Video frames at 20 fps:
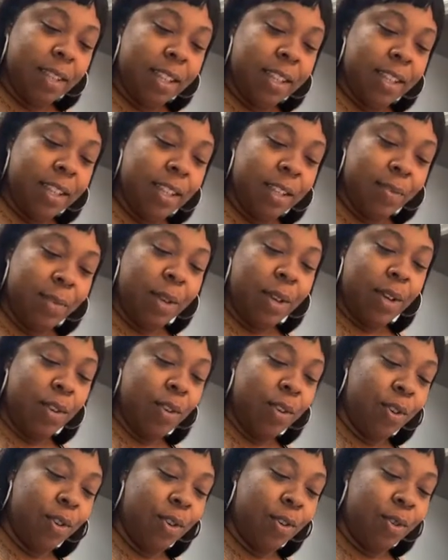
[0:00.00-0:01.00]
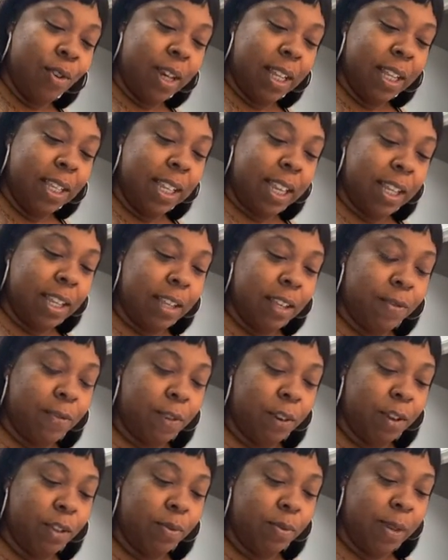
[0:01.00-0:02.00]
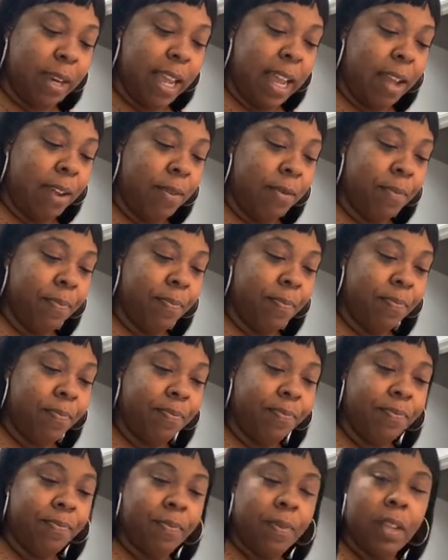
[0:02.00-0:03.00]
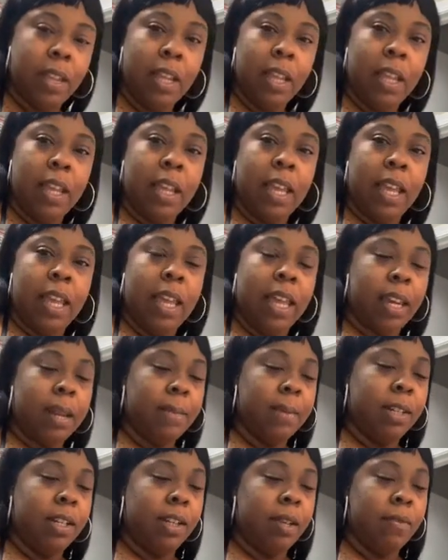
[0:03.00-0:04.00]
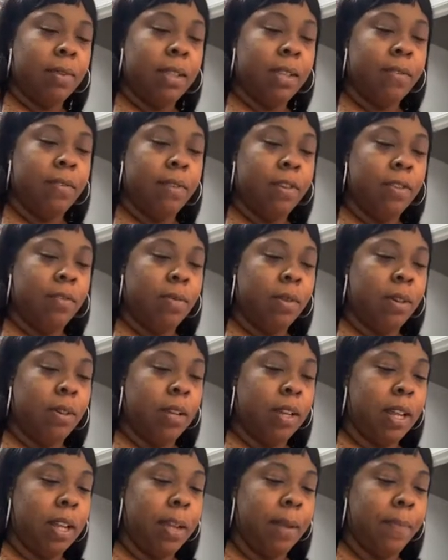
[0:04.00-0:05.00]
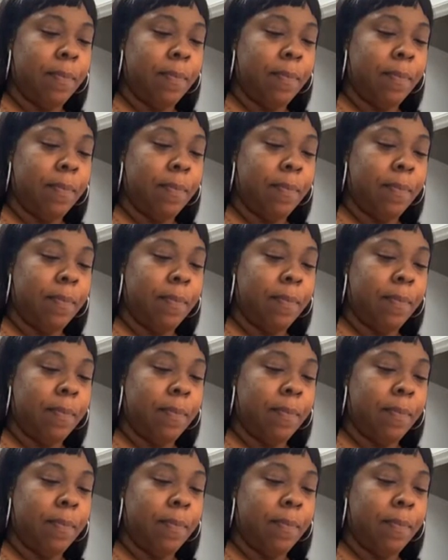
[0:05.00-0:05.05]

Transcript: So we're going to go on and take this first one out. And let me show you what this first one looks like.